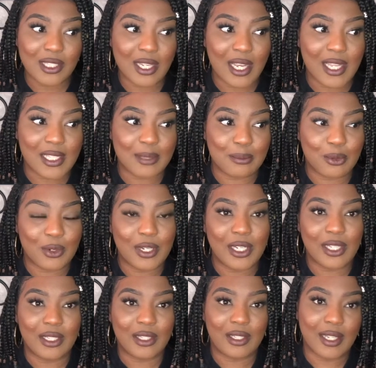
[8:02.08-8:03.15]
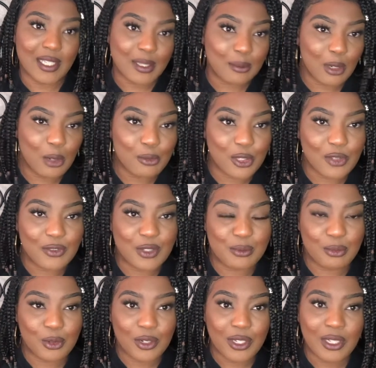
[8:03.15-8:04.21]
guide is important. Yes, a problem solver is
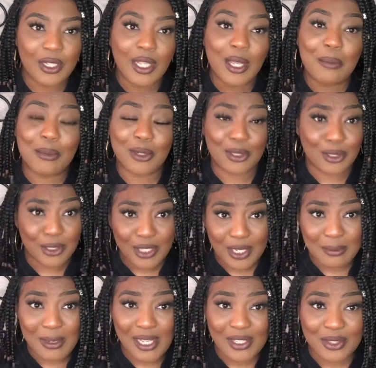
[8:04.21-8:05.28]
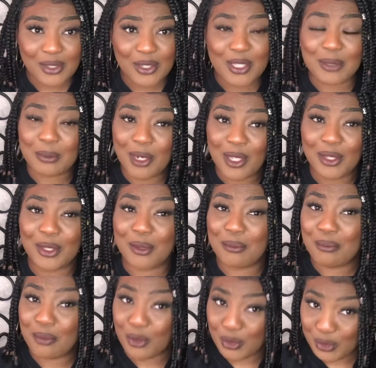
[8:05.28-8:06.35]
important, but a learning ambassador is probably the
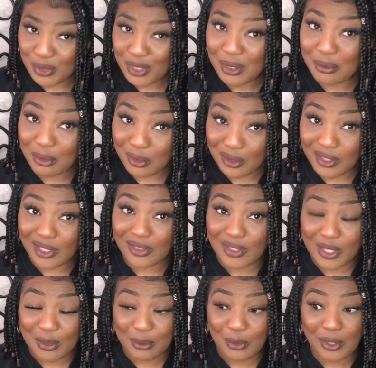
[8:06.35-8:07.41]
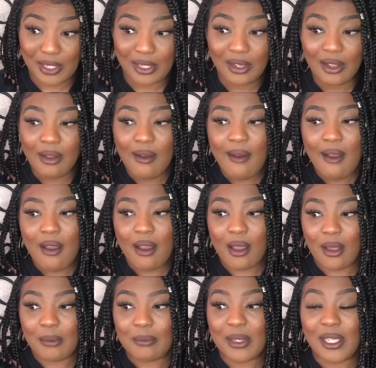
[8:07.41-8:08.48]
most important at this point
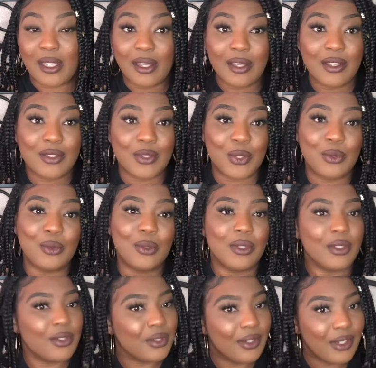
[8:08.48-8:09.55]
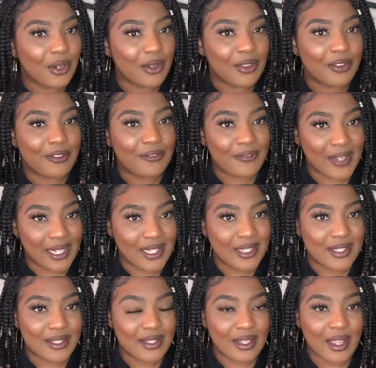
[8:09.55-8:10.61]
um, because you literally are the
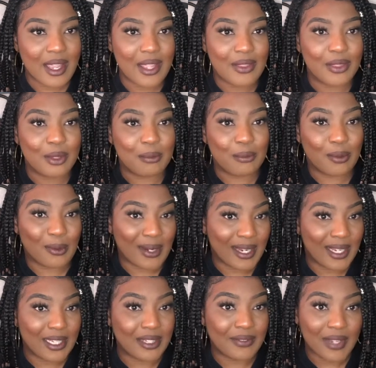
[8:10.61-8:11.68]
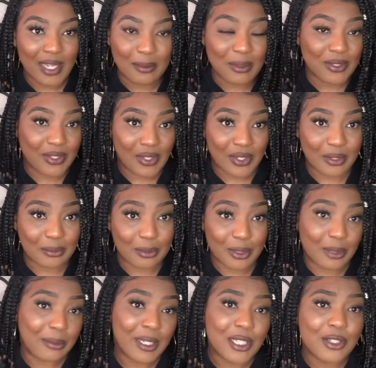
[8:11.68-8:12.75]
face and the brand of Amazon,
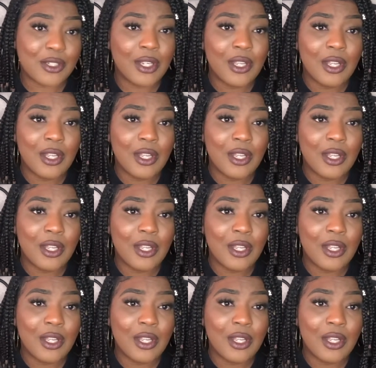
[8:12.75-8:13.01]
pretty much.